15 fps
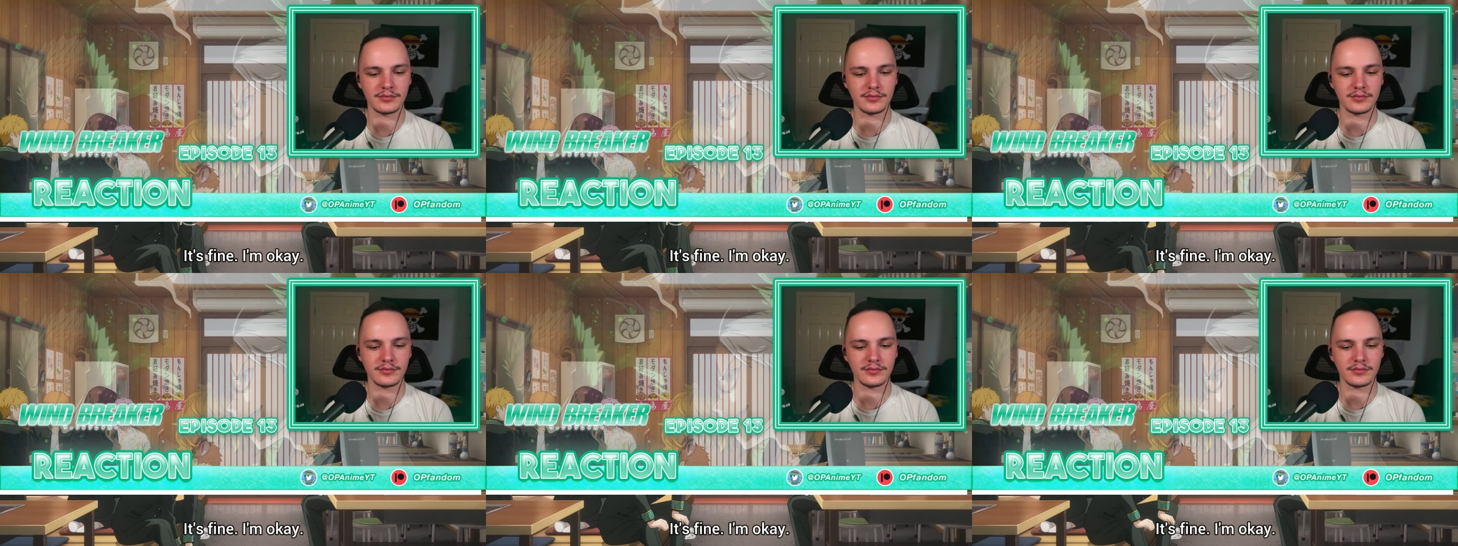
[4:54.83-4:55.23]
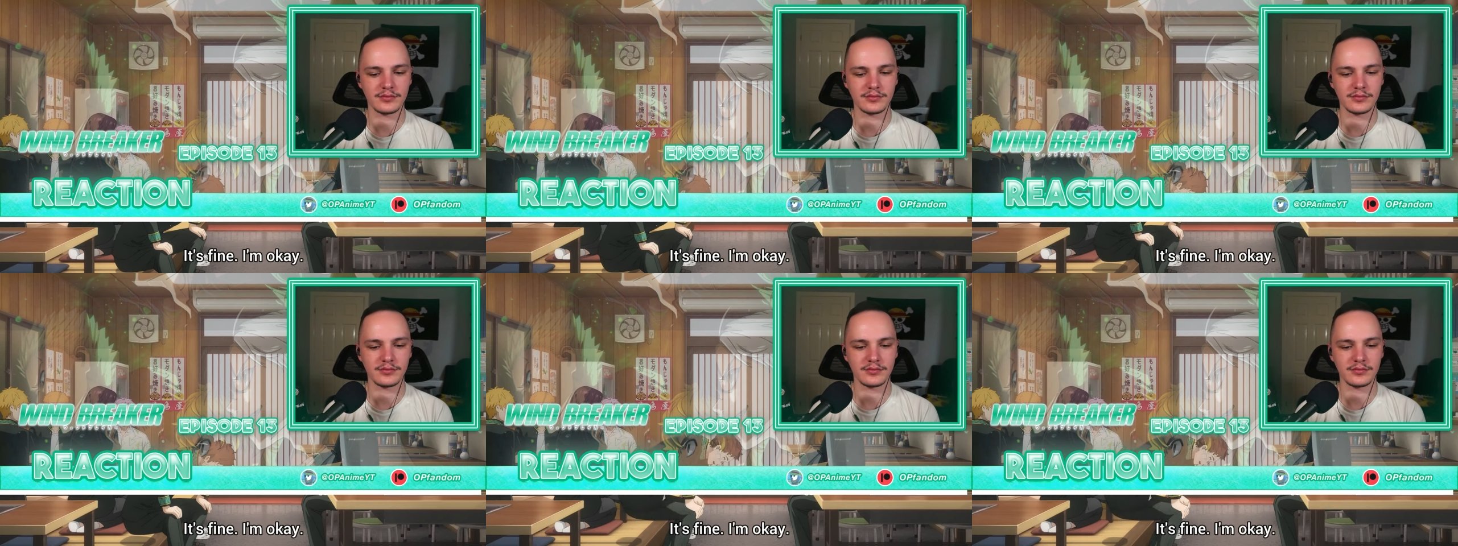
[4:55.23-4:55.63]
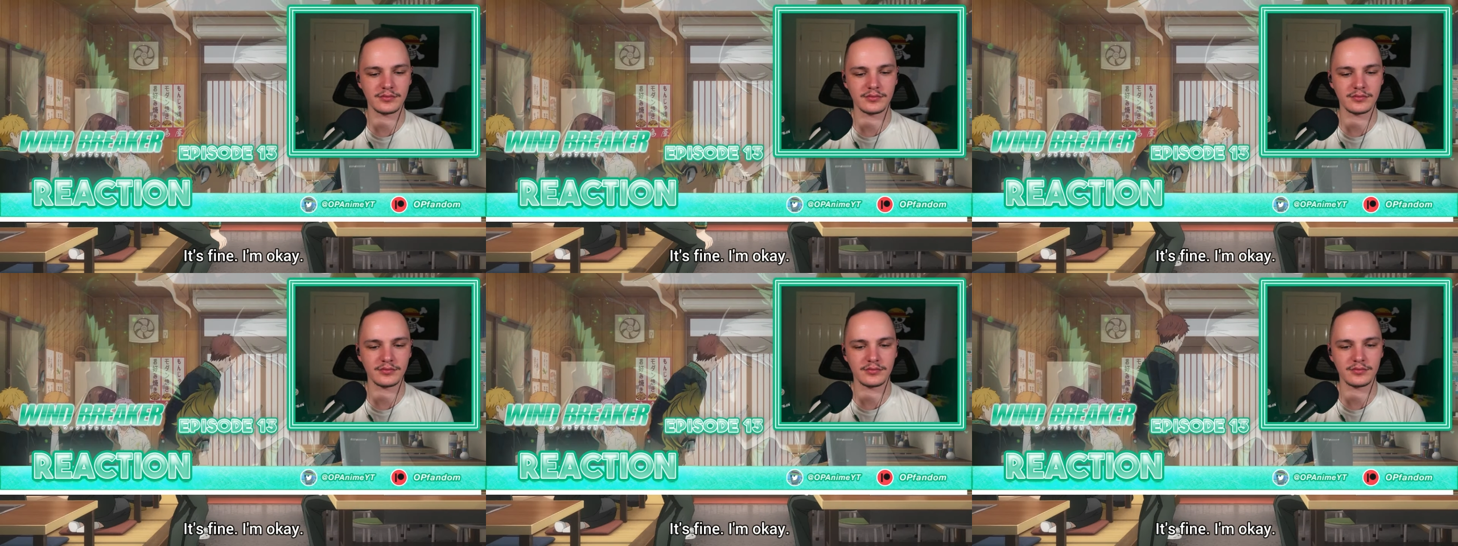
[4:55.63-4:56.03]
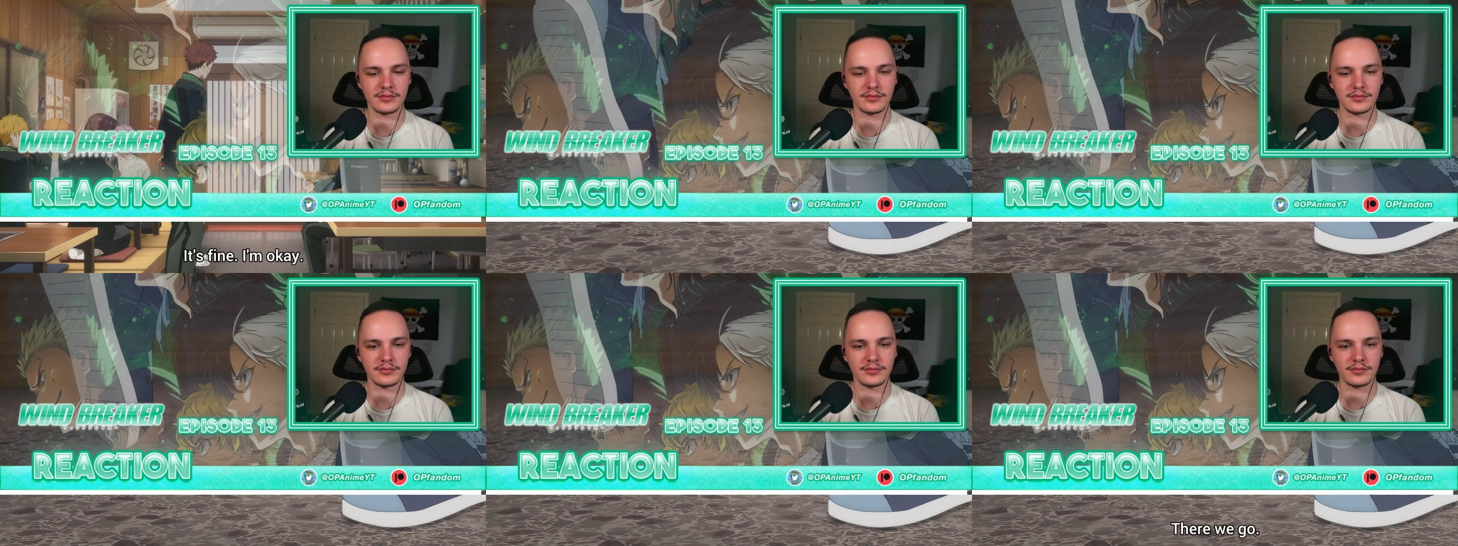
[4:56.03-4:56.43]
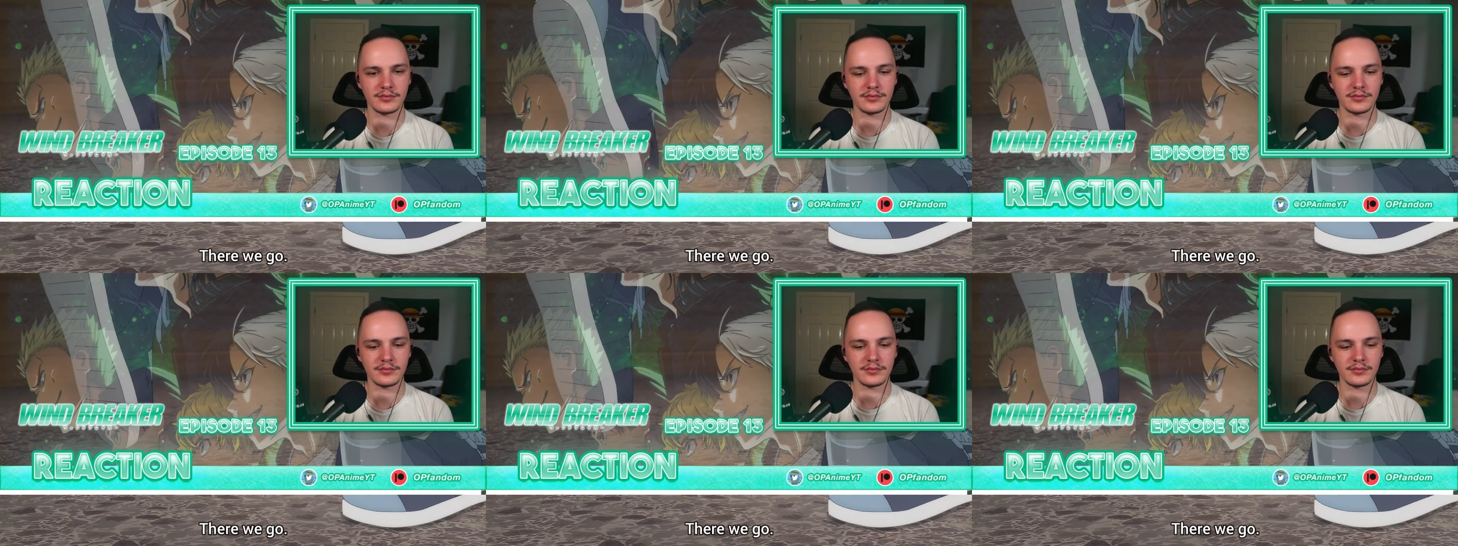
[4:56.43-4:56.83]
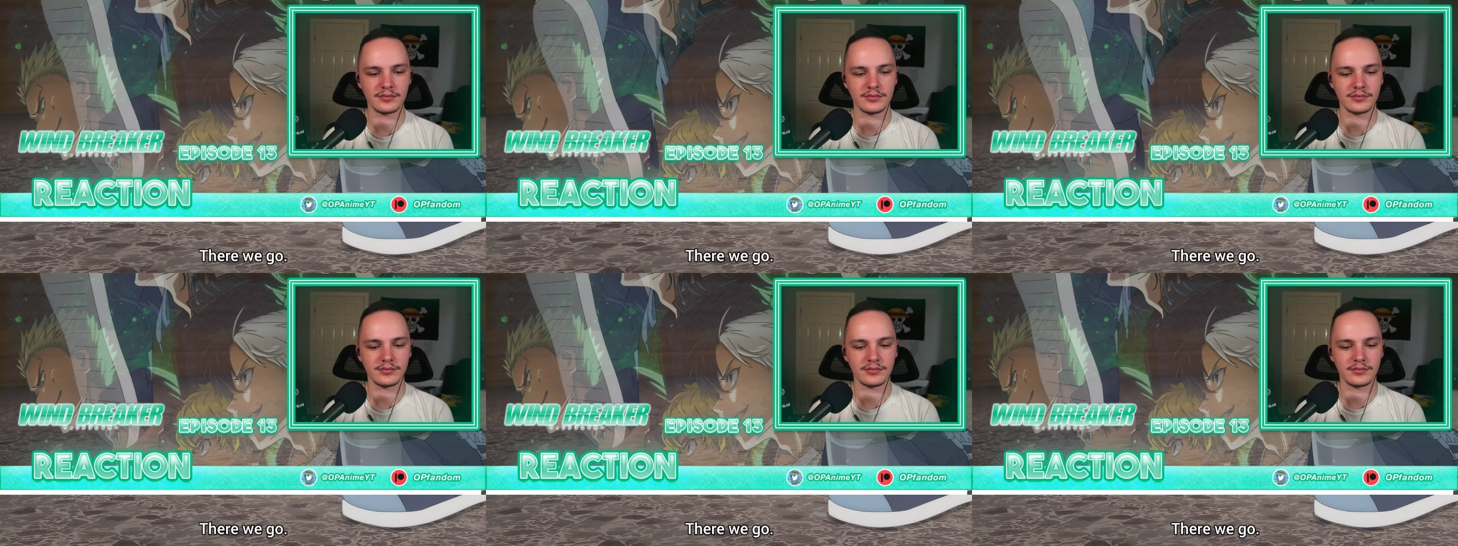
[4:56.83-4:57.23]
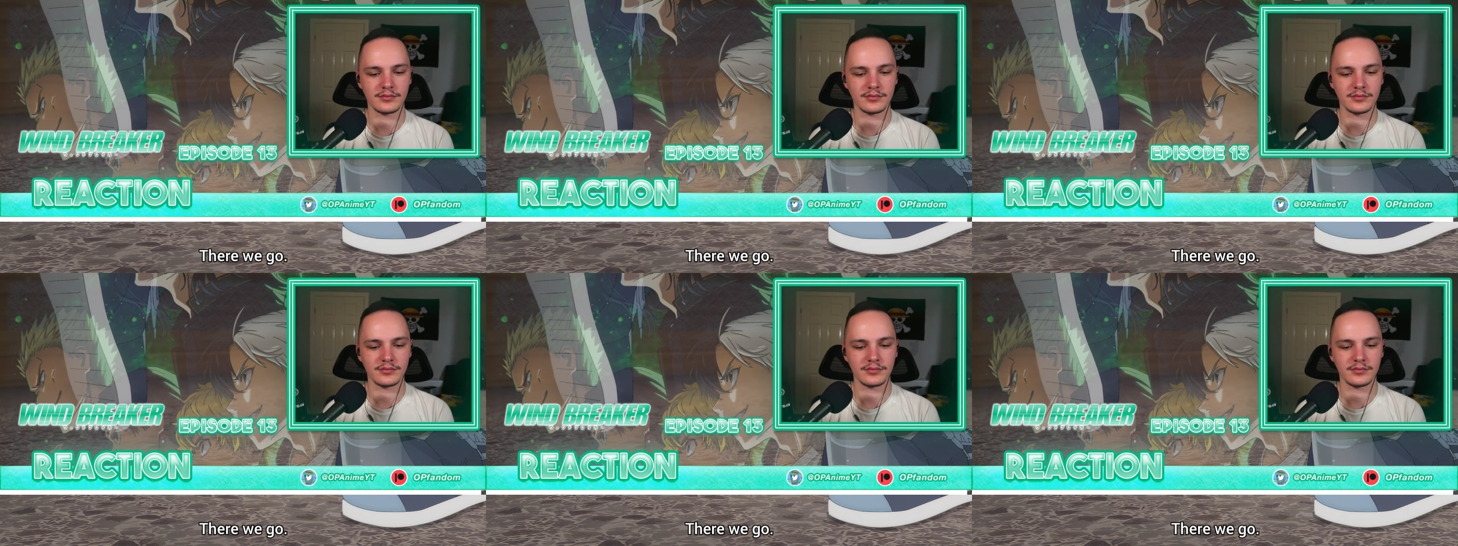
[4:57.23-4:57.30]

Nobody speaks.